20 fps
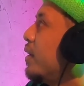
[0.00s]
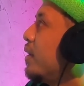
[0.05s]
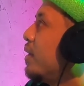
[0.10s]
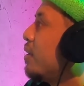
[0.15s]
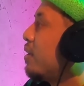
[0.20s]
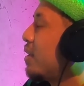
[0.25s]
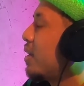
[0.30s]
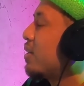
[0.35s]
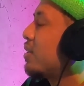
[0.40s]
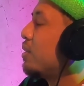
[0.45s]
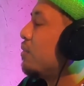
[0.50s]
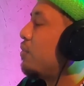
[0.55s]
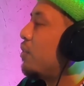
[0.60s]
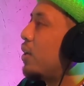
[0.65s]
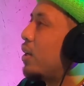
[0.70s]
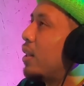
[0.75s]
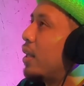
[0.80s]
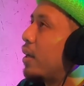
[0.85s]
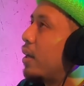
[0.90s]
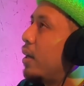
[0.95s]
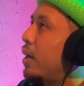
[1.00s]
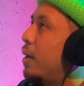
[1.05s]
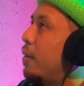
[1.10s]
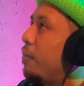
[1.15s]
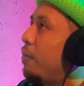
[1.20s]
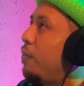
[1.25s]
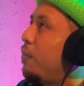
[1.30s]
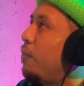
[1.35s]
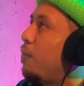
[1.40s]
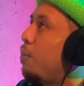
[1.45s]
It's actually funny. Like
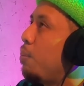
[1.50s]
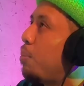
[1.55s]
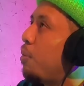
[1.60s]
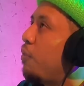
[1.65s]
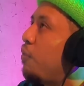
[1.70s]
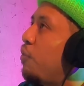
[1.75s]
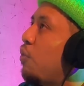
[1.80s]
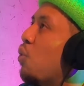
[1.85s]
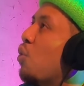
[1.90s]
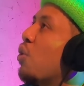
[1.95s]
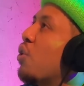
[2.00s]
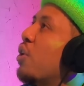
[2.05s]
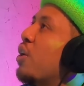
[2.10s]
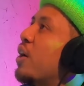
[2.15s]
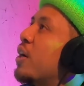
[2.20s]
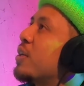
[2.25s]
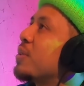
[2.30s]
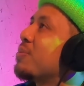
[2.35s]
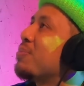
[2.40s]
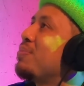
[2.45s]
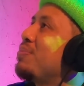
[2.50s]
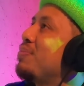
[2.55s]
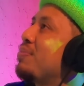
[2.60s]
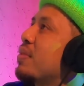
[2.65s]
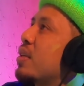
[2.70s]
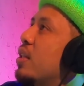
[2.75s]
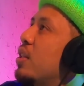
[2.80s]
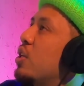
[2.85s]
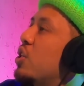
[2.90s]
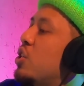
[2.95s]
before
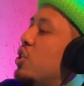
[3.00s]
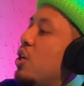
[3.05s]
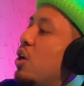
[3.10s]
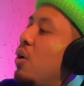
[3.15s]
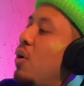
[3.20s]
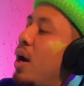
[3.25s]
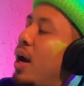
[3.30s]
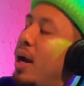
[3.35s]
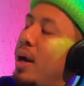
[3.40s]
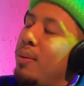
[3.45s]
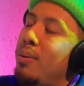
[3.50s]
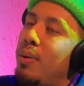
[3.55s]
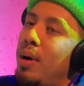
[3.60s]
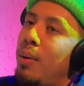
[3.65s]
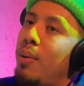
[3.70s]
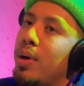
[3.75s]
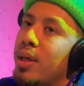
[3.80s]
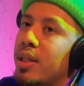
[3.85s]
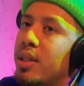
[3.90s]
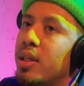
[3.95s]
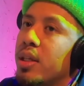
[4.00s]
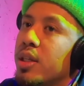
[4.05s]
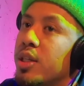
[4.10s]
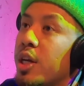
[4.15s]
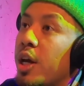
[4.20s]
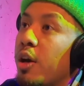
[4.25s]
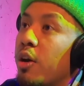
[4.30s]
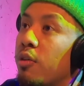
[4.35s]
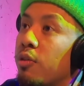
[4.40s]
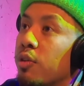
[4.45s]
the show, I went to
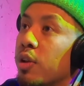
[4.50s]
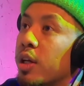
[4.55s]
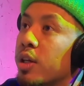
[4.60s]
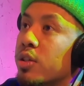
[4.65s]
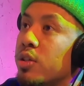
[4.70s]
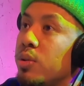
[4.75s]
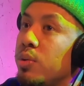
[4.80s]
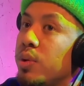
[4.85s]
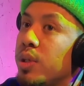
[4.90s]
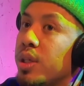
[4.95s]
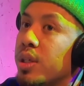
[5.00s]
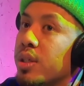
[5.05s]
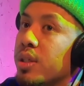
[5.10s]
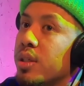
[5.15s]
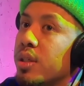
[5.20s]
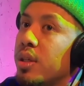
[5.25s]
jail for like 2 weeks.